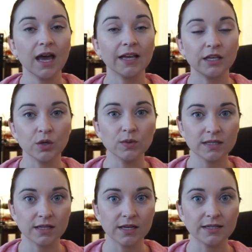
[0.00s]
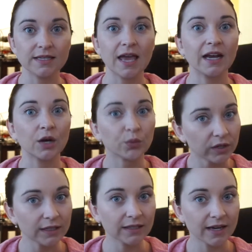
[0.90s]
I used this and I
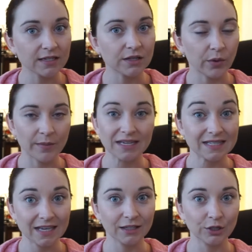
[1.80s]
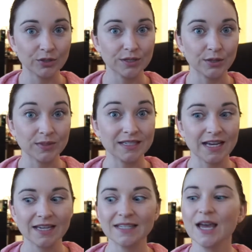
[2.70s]
really liked the way my skin looked those
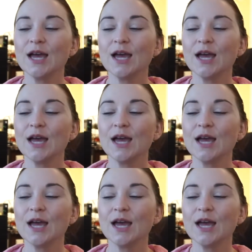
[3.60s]
days.